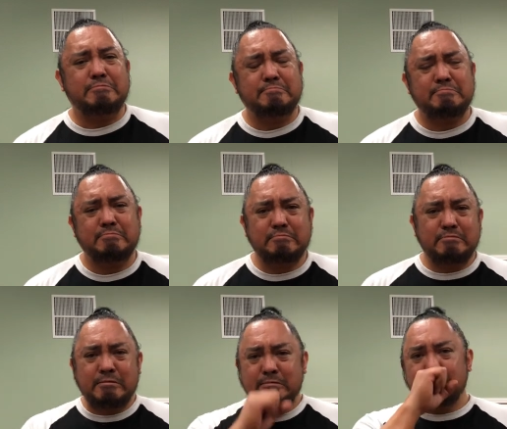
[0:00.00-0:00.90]

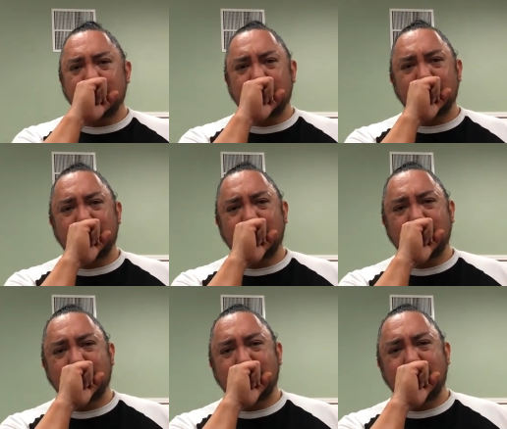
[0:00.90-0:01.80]

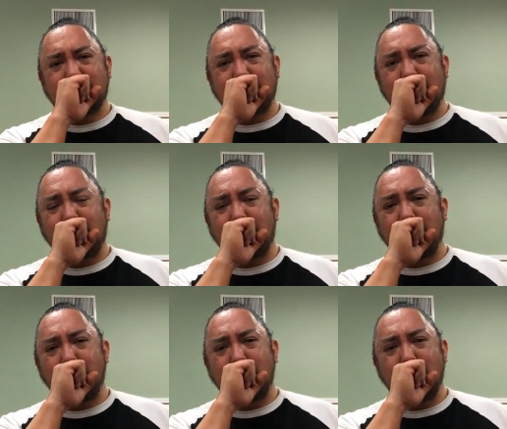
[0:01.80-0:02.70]

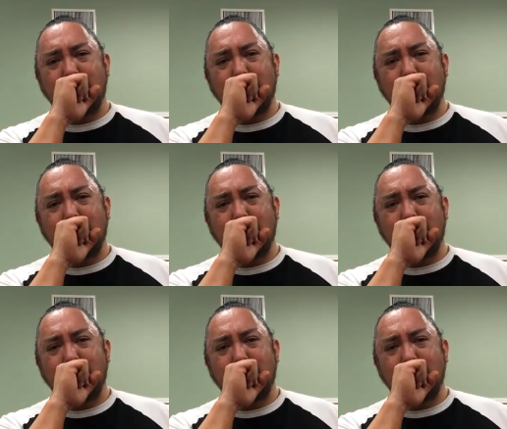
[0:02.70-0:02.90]
Nothing is said.